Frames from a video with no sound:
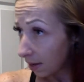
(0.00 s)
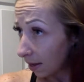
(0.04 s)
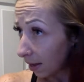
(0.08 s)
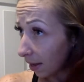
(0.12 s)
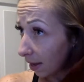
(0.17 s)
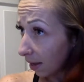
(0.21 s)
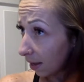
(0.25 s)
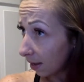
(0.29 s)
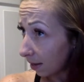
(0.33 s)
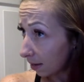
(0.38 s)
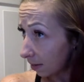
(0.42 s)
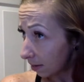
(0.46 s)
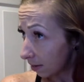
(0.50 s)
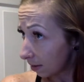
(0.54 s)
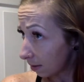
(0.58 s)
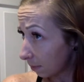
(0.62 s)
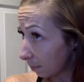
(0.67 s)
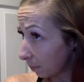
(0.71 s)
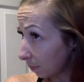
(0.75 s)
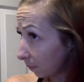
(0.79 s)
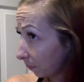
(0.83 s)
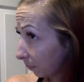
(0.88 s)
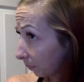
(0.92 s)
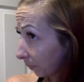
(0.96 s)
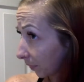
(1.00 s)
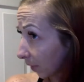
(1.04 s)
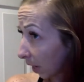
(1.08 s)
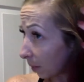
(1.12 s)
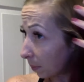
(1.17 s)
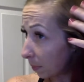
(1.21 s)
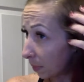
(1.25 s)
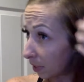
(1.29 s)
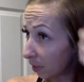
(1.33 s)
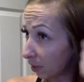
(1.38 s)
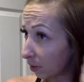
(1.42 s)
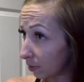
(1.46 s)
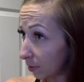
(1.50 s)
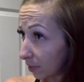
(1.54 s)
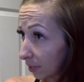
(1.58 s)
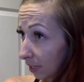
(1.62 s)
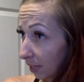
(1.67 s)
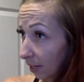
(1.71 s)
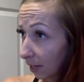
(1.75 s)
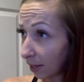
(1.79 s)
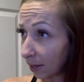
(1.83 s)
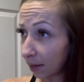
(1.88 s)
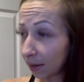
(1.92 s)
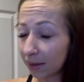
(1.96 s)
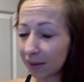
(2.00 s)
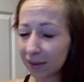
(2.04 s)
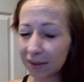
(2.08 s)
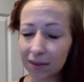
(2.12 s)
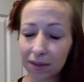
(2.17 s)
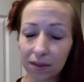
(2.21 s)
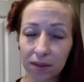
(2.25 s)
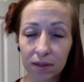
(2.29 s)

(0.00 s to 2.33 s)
and I've been using